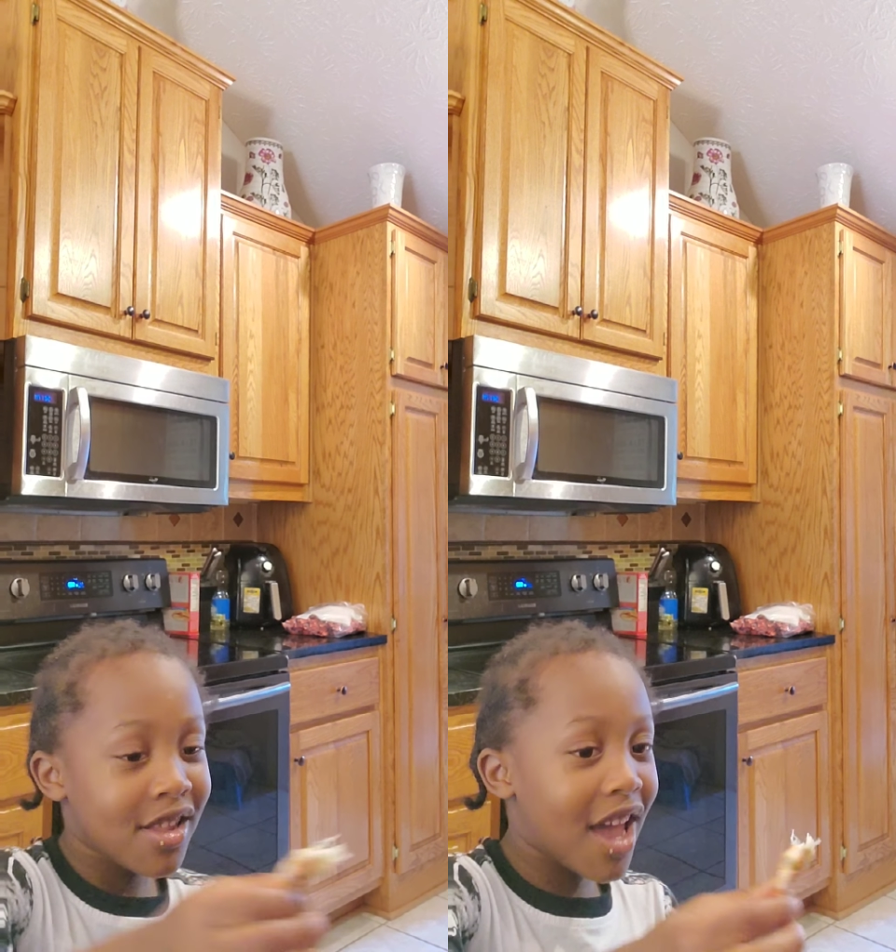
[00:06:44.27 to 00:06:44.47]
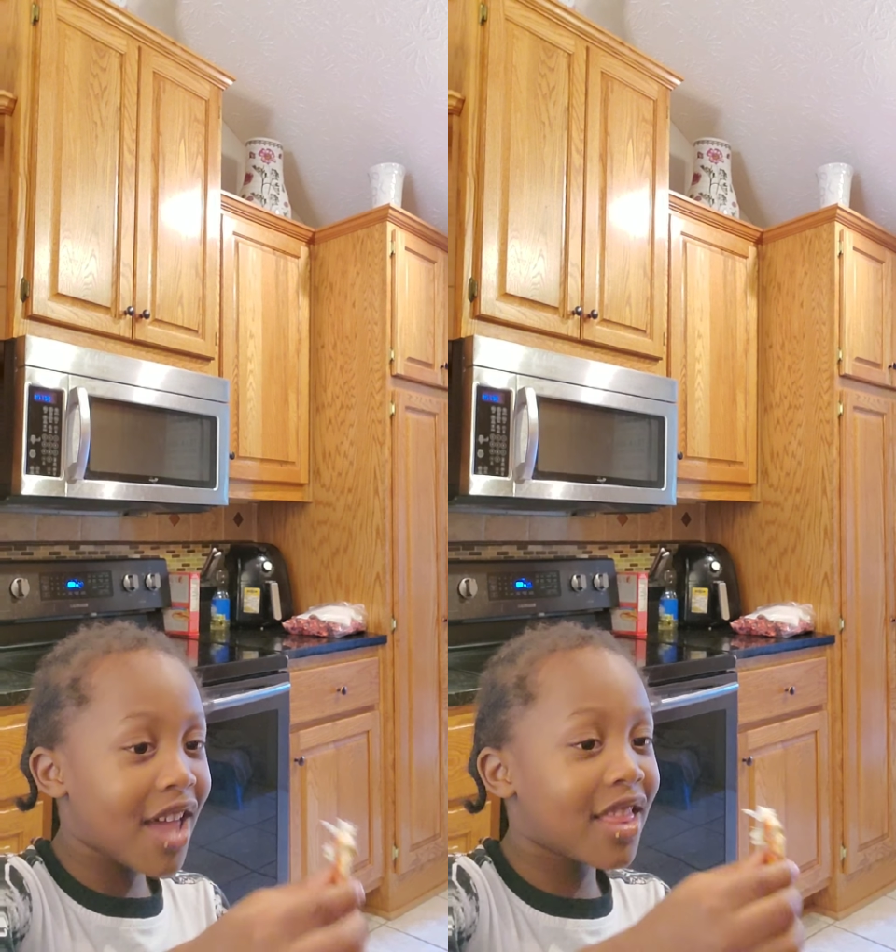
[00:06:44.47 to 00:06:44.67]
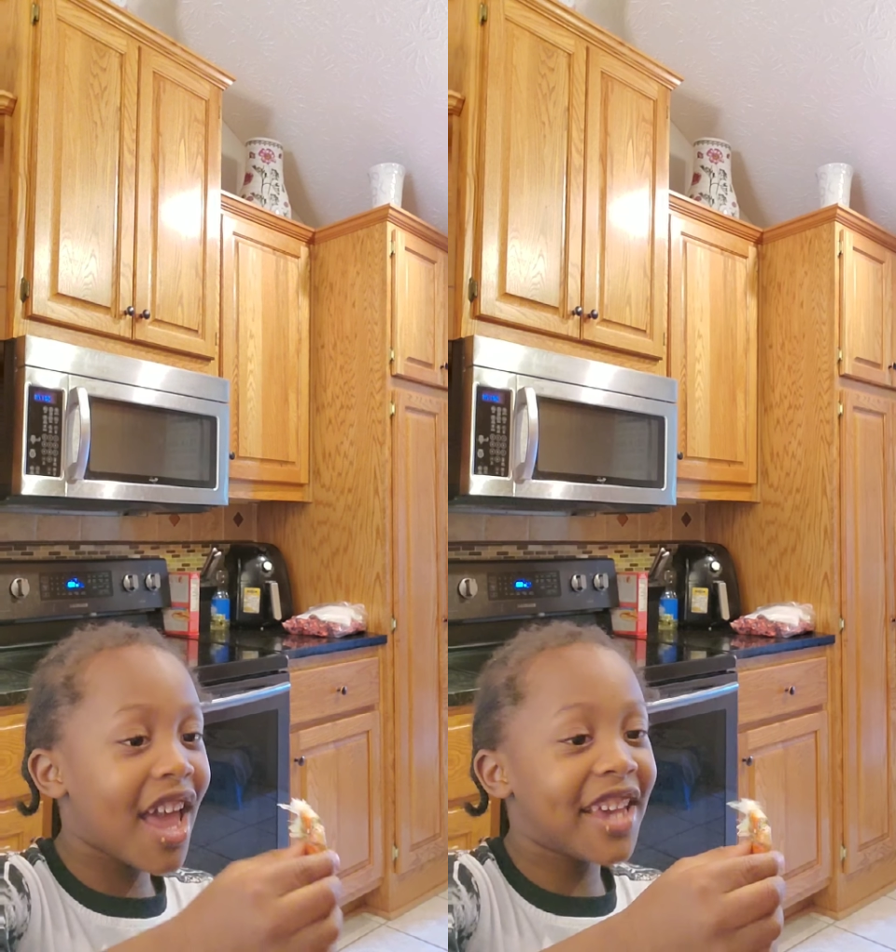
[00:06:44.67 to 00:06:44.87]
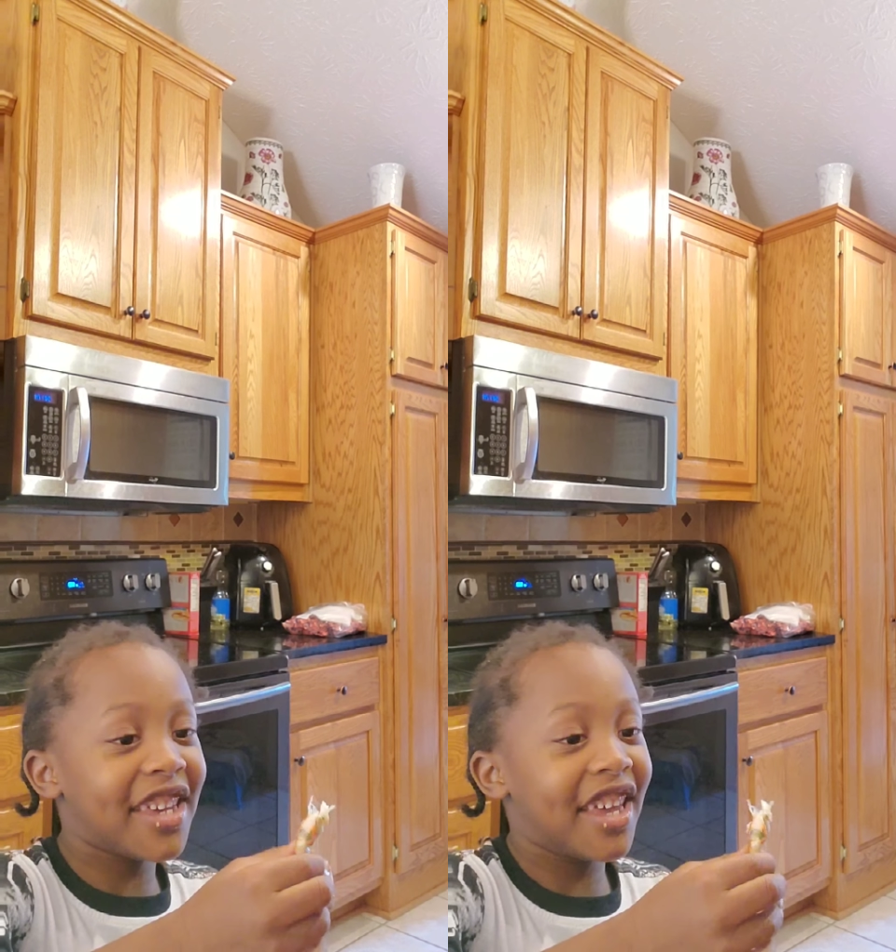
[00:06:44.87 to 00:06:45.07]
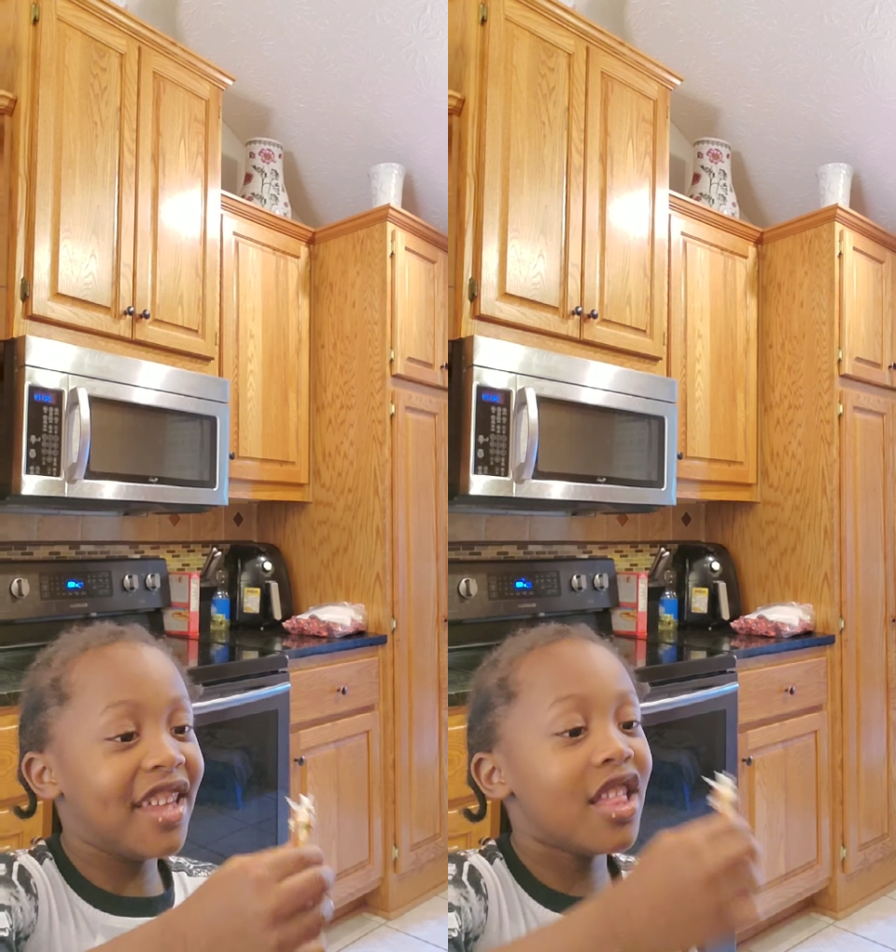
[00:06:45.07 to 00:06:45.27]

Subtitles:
I like it.